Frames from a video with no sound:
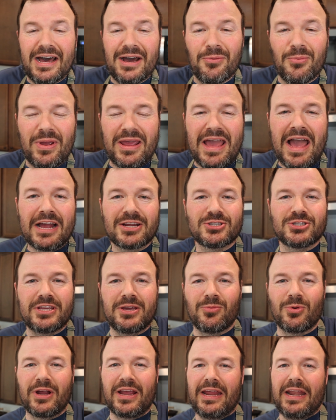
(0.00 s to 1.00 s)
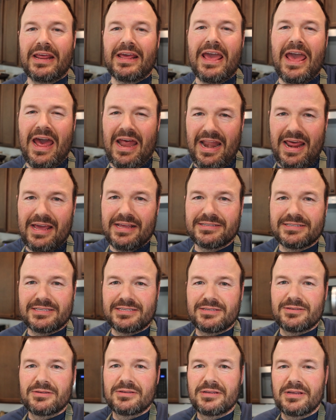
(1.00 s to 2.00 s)
We actually were getting
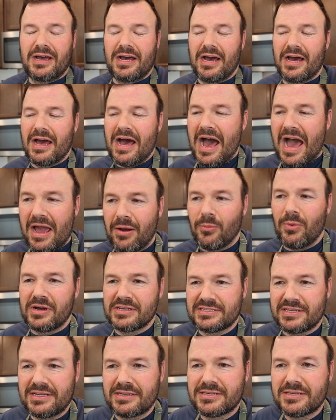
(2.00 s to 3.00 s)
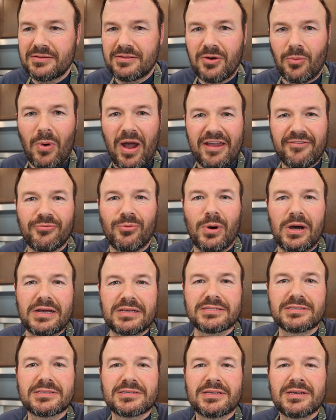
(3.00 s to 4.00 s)
headaches. I wasn't, the wife
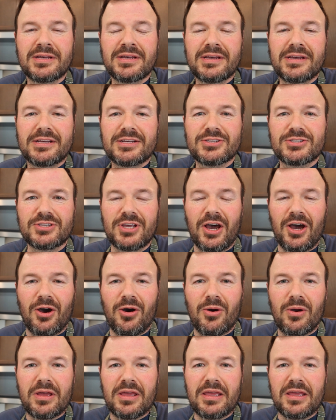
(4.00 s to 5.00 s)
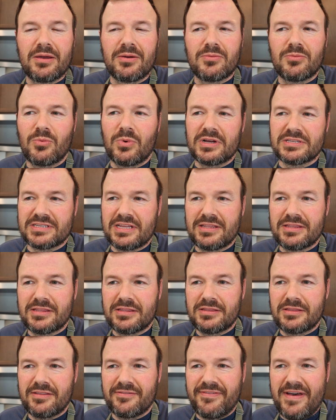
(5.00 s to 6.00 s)
was. So it
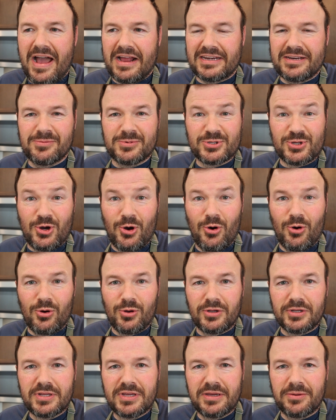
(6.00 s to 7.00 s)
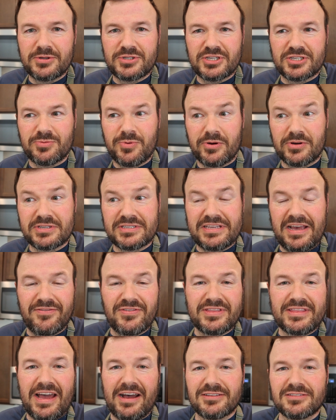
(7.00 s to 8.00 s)
wasn't the fact it was cold, it was just we were
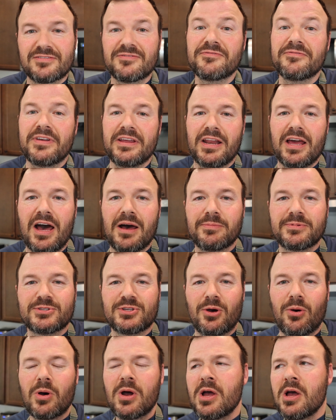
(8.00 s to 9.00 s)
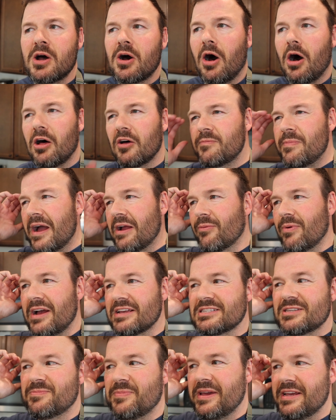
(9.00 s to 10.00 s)
7,000 feet up. So all of my
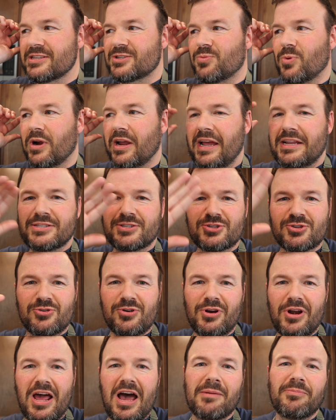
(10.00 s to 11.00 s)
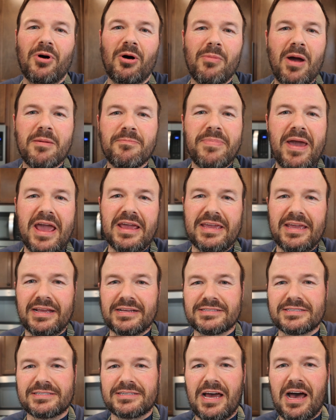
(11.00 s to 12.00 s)
recipes were getting screwed up, all my
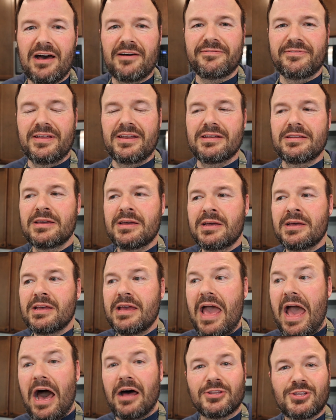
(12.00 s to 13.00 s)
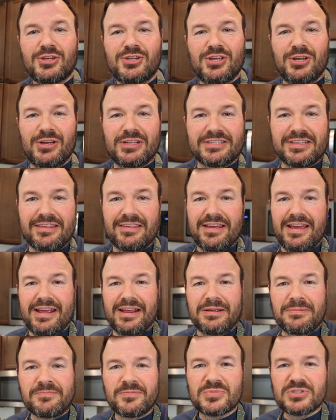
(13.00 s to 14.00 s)
baking and stuff, and altitude is a
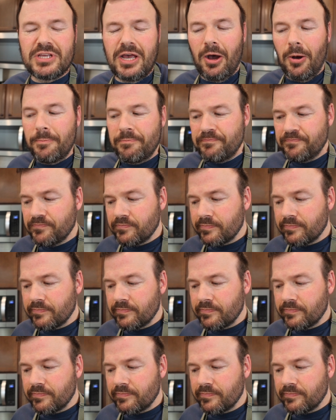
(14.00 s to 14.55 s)
thing. So